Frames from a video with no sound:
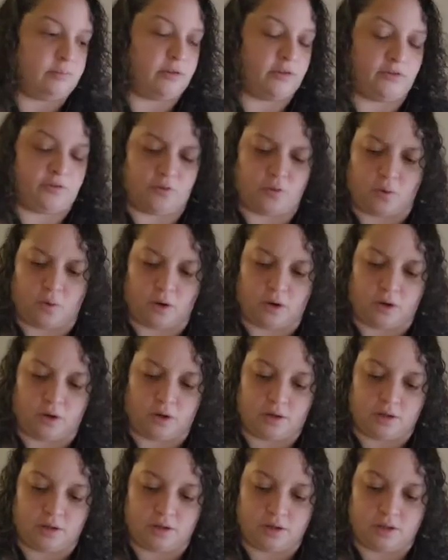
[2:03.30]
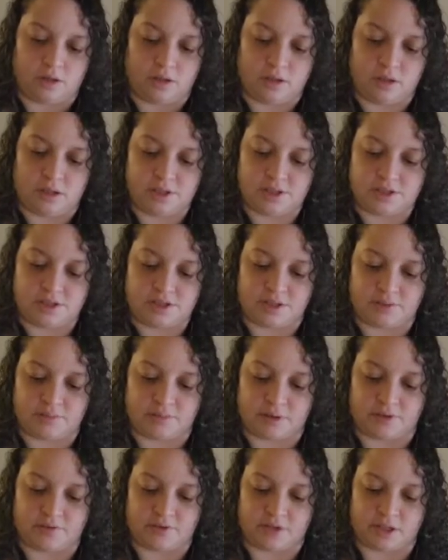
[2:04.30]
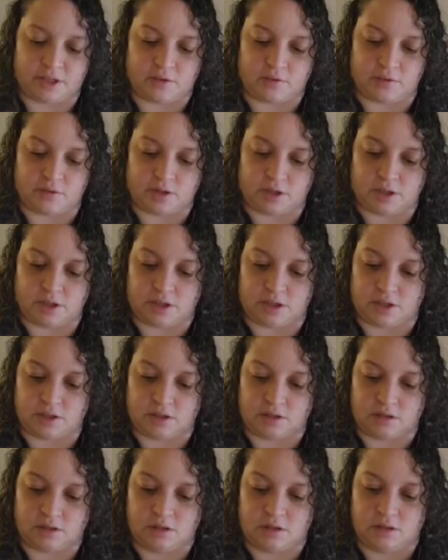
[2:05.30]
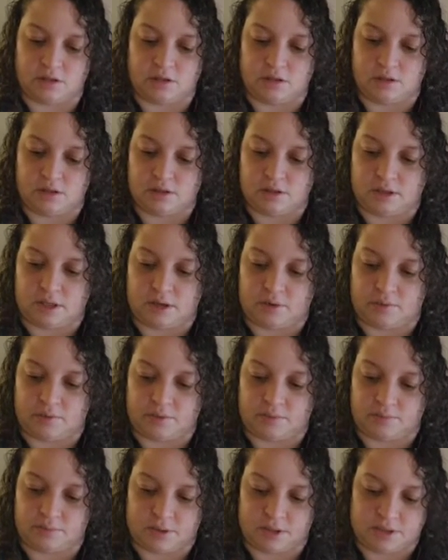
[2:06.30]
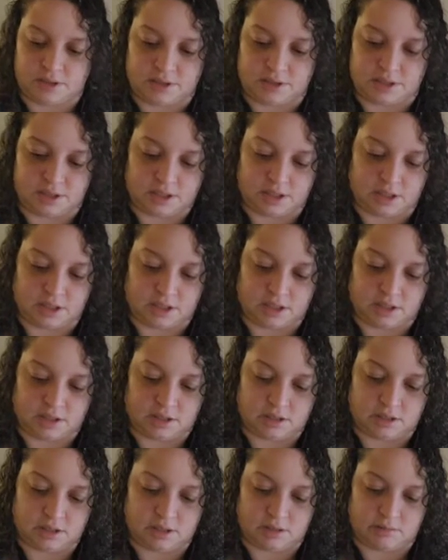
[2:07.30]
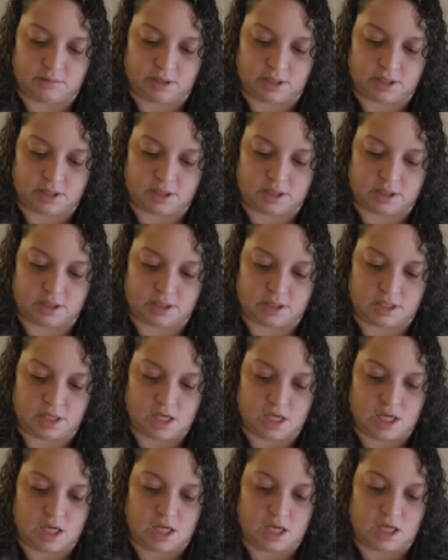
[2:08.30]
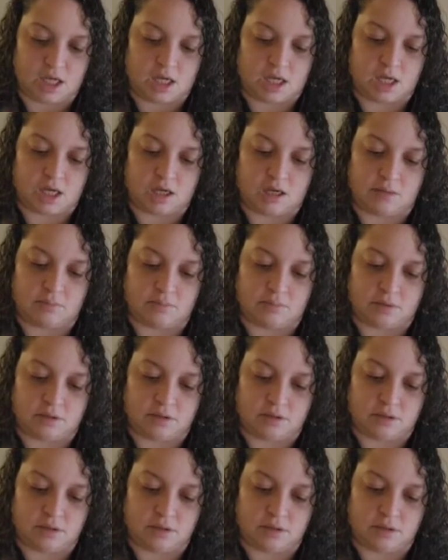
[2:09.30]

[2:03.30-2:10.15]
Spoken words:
before I start my video or anything. That would be silly and make sense. Why